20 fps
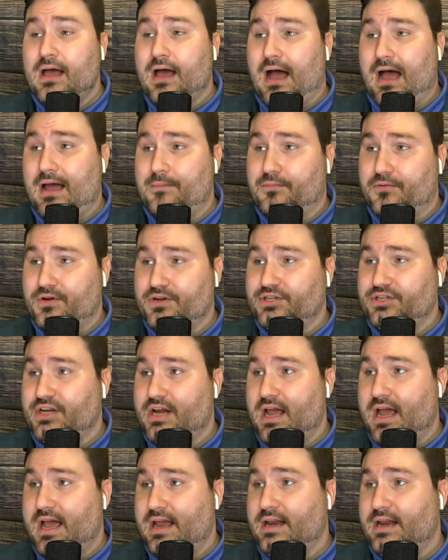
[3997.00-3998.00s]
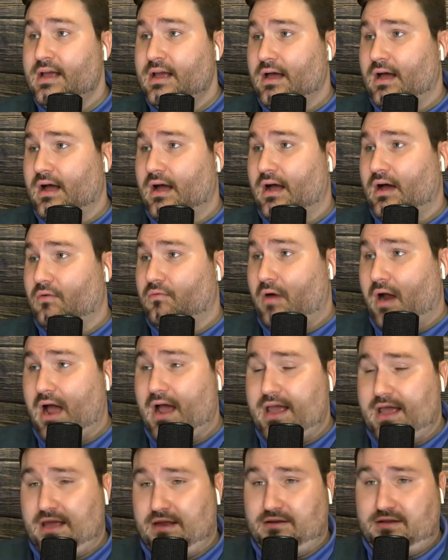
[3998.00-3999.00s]
I appreciate
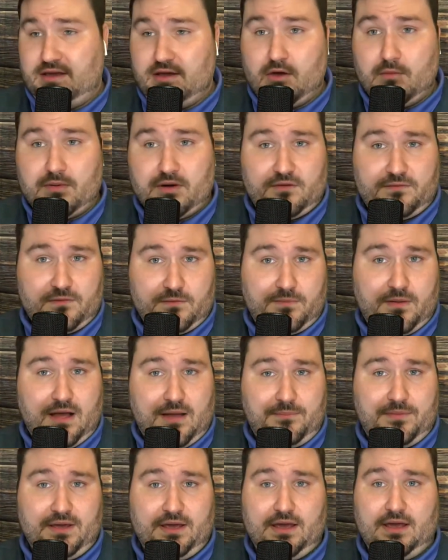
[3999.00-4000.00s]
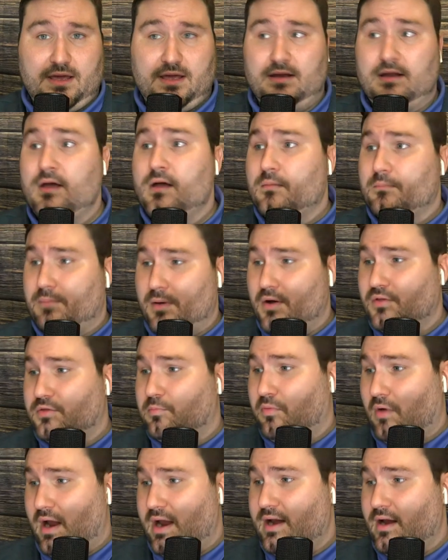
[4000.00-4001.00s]
Ryan Gilbert for popping in. Both
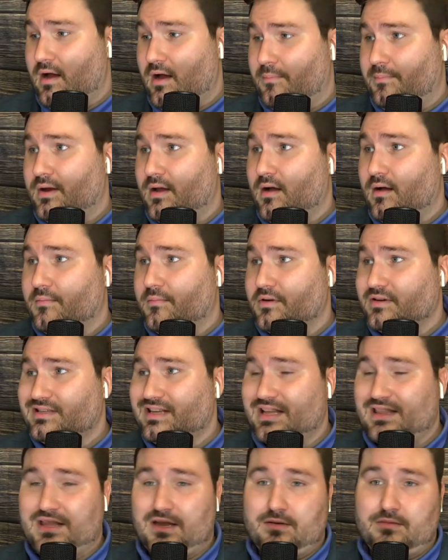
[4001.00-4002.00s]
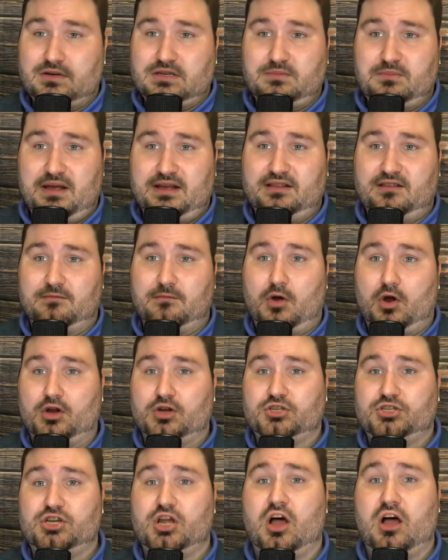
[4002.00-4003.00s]
bright up and comers in their respective
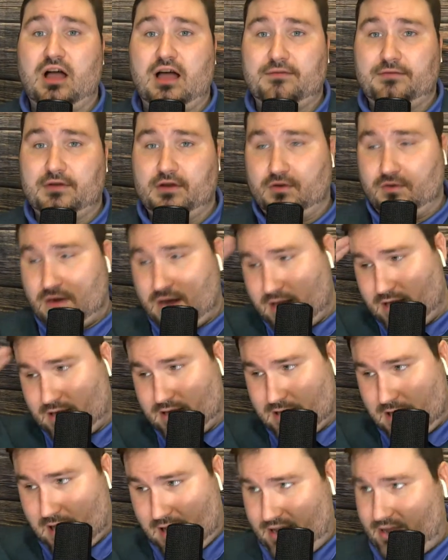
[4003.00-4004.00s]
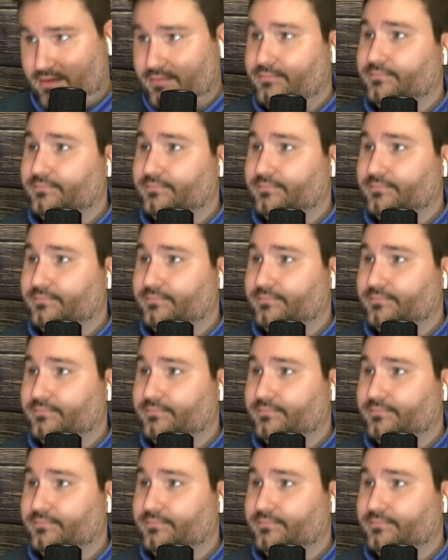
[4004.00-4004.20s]
markers. Y'all have a great night.